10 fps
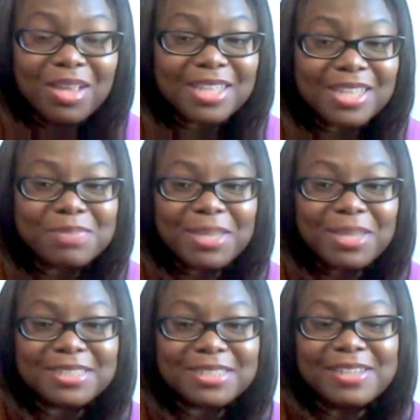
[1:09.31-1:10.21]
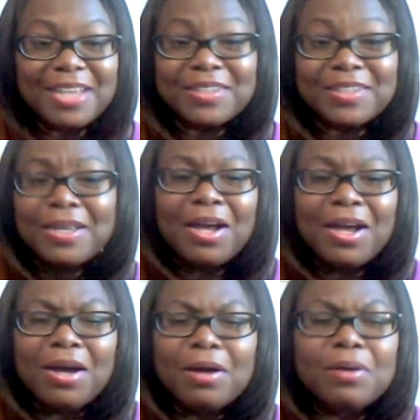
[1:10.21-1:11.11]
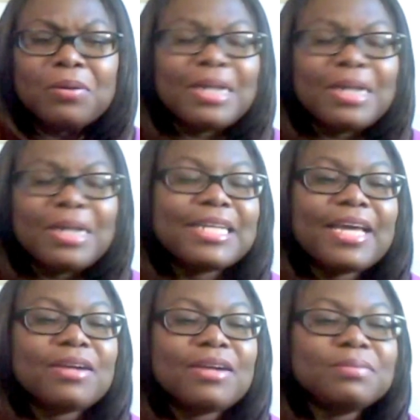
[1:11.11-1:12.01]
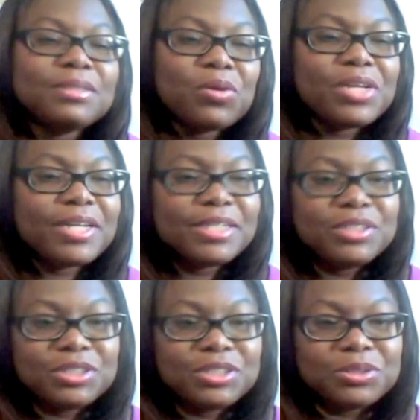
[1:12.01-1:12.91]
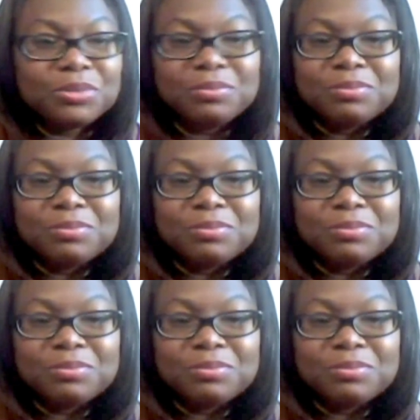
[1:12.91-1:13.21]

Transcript: expected like, oh, I'll get up in the morning and do